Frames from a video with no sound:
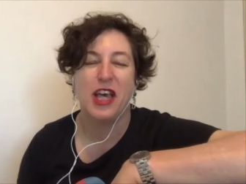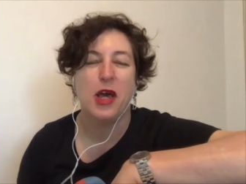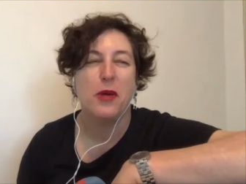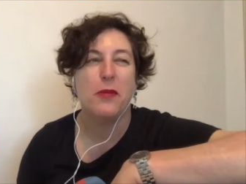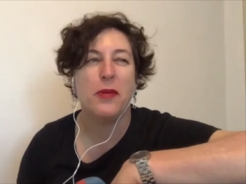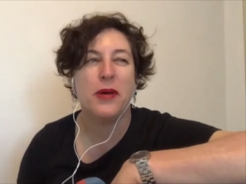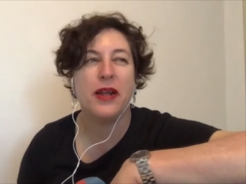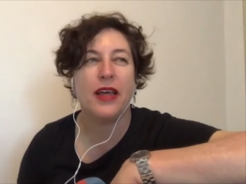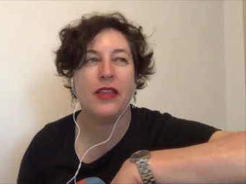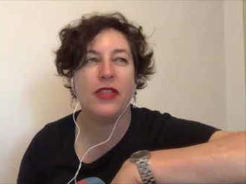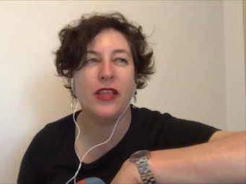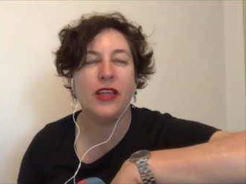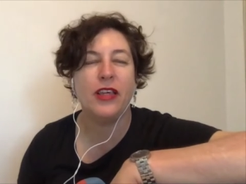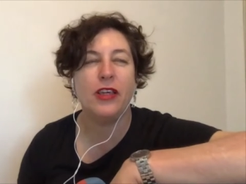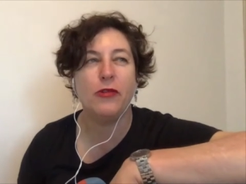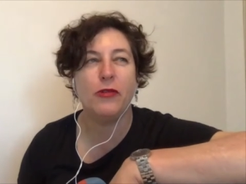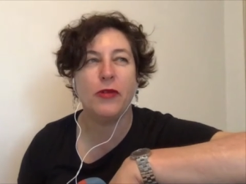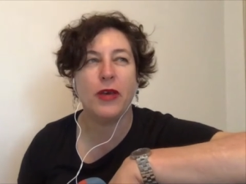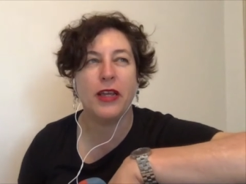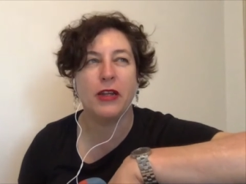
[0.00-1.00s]
But I think
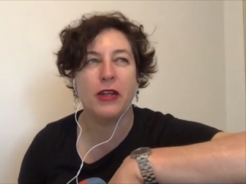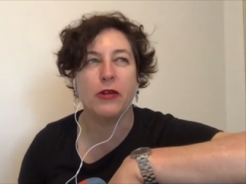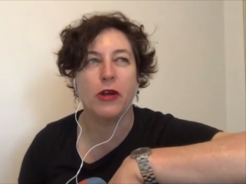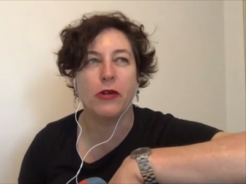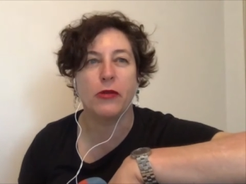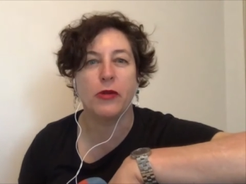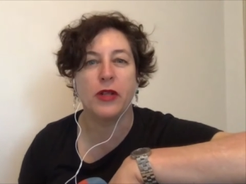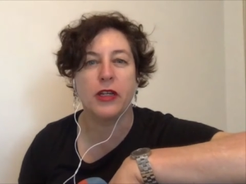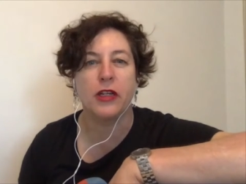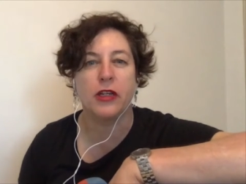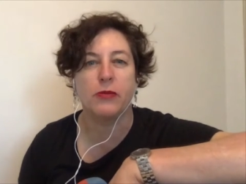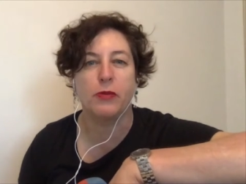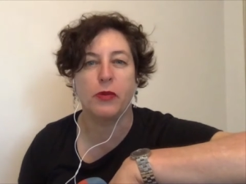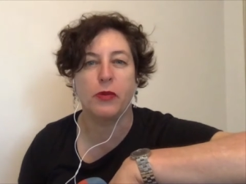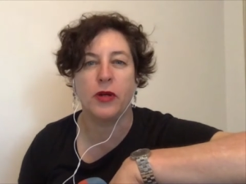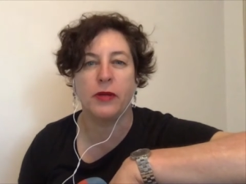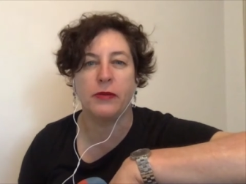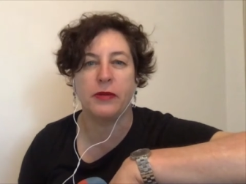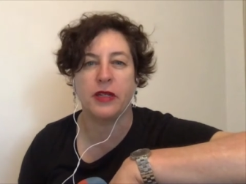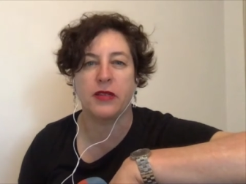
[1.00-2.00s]
you've made a really good
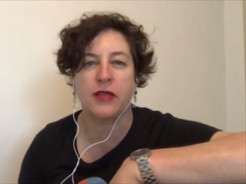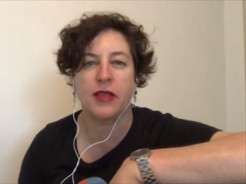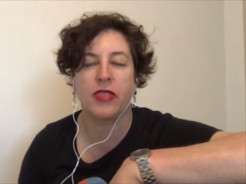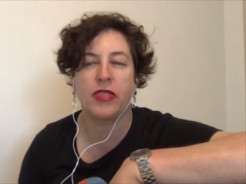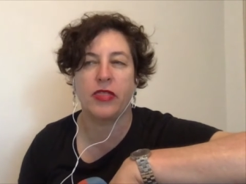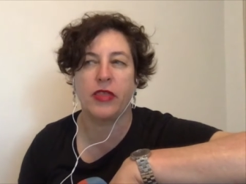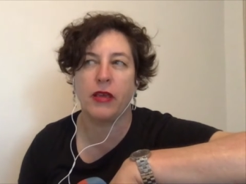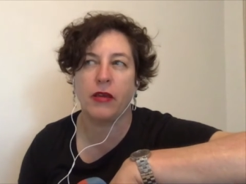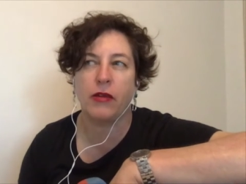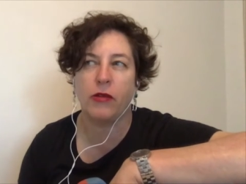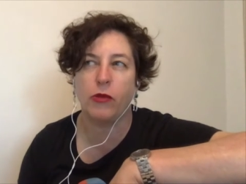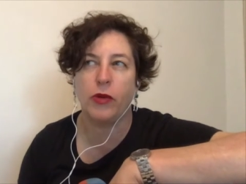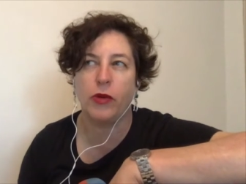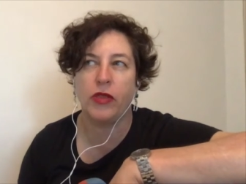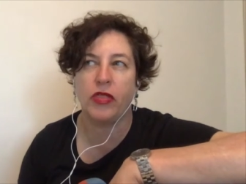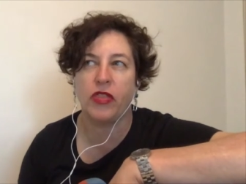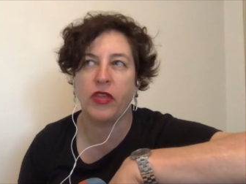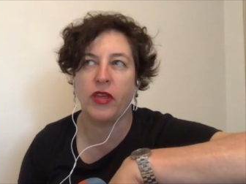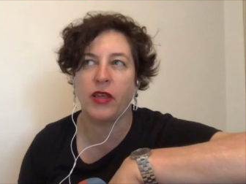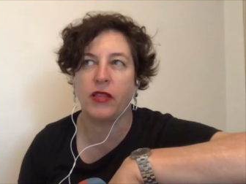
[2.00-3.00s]
point, because I think we
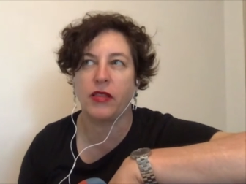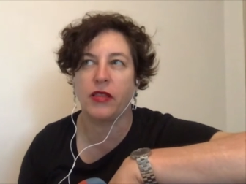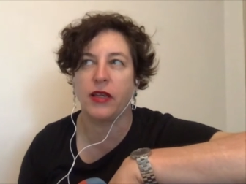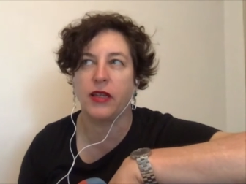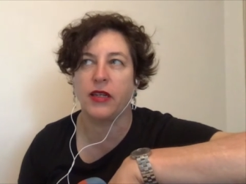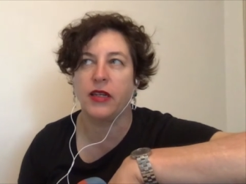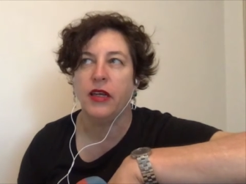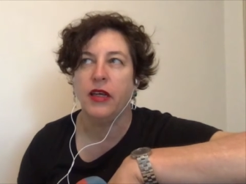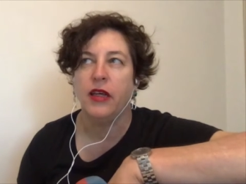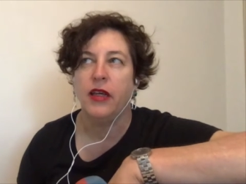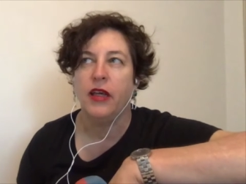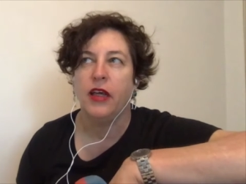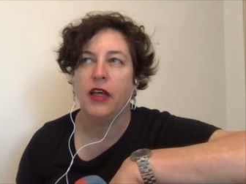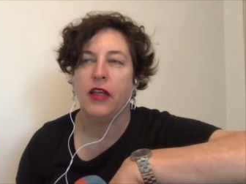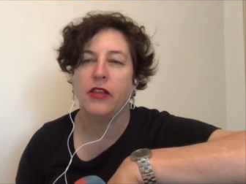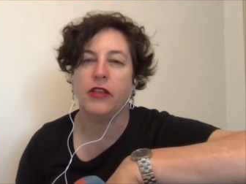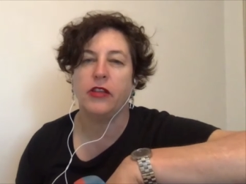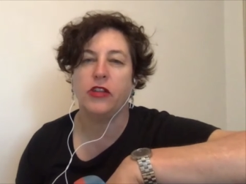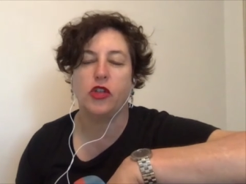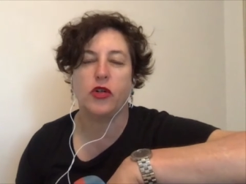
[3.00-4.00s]
think that
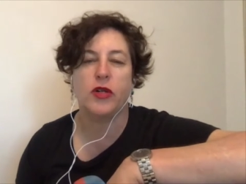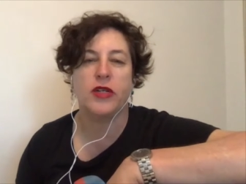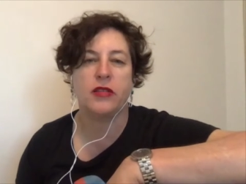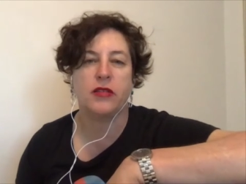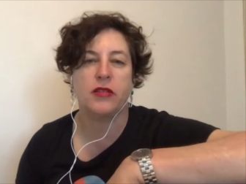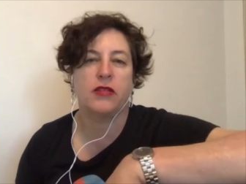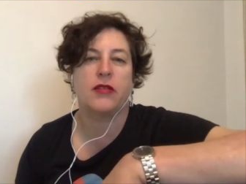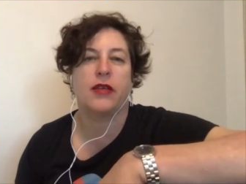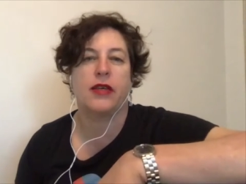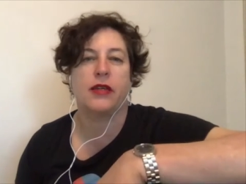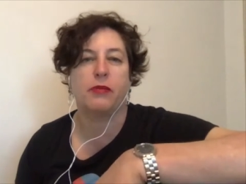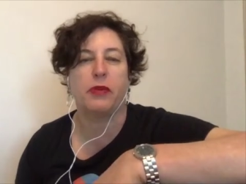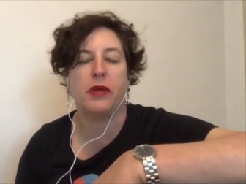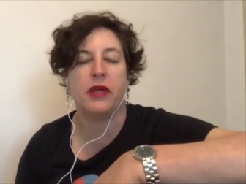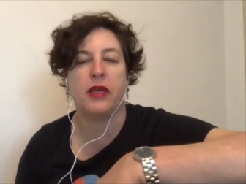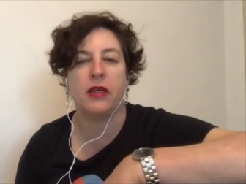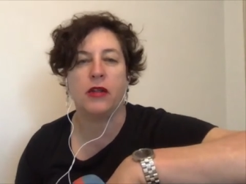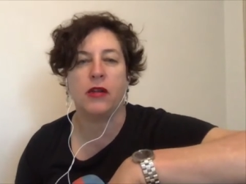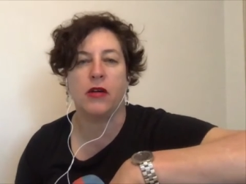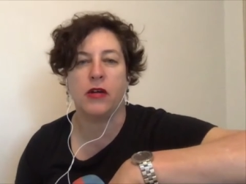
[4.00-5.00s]
choices like
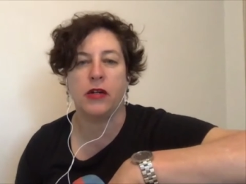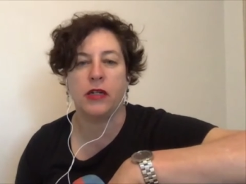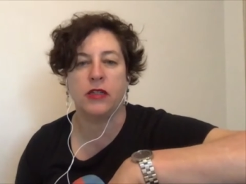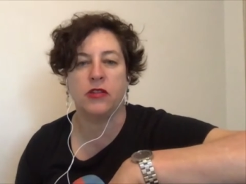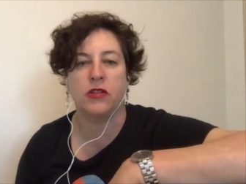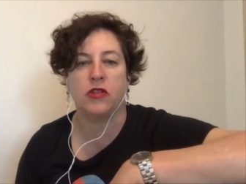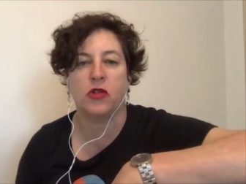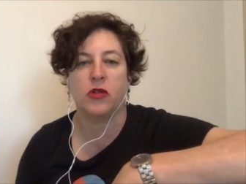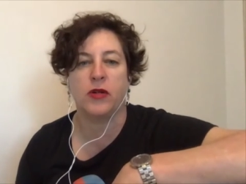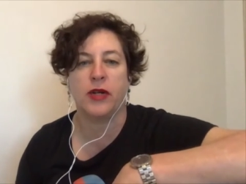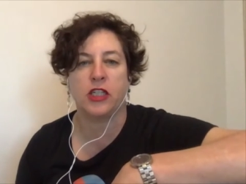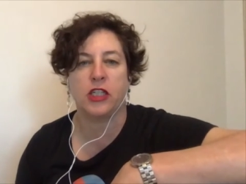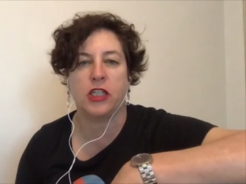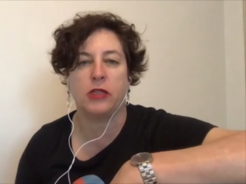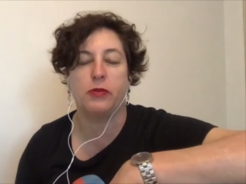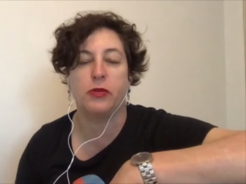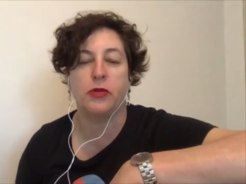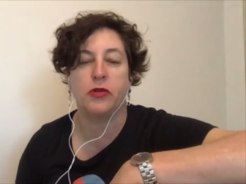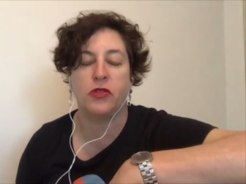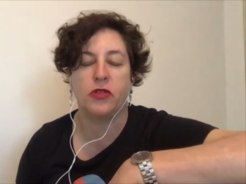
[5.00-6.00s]
being an artist or actually
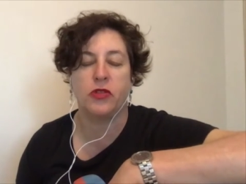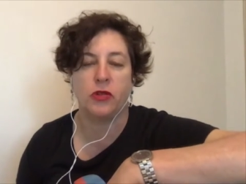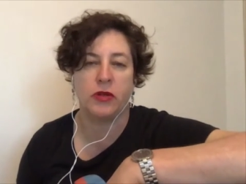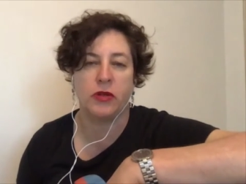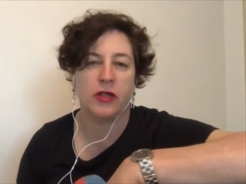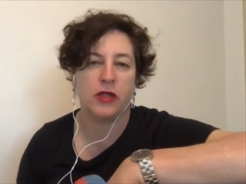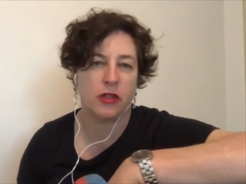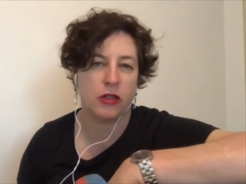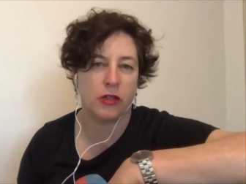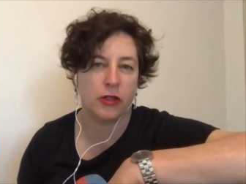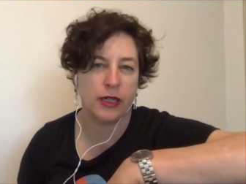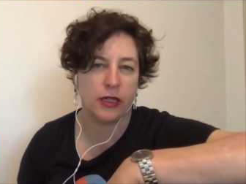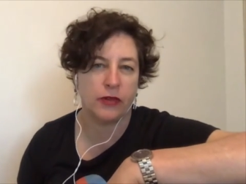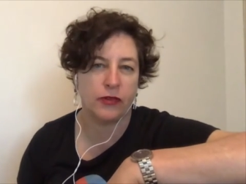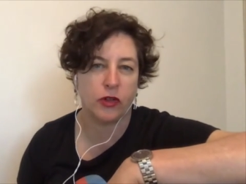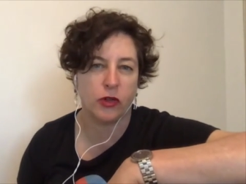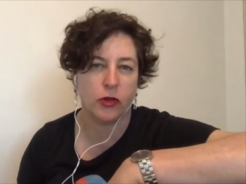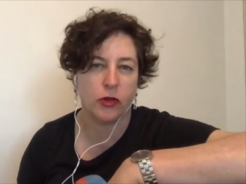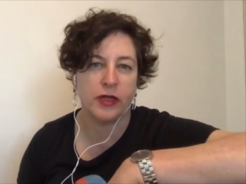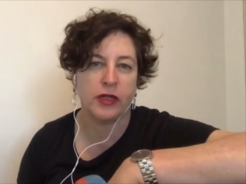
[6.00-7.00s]
pursuing a creative
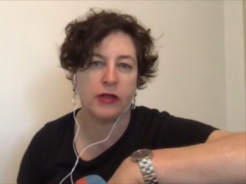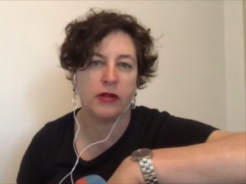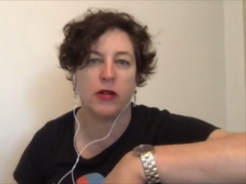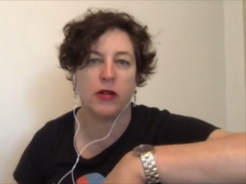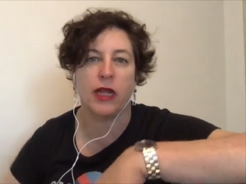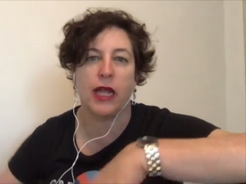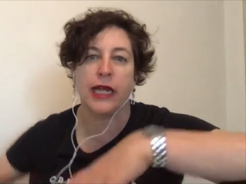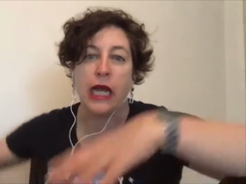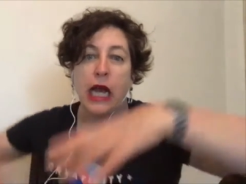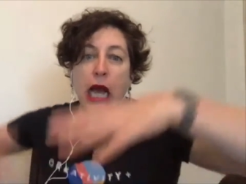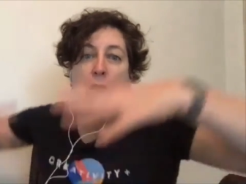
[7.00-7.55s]
career are like,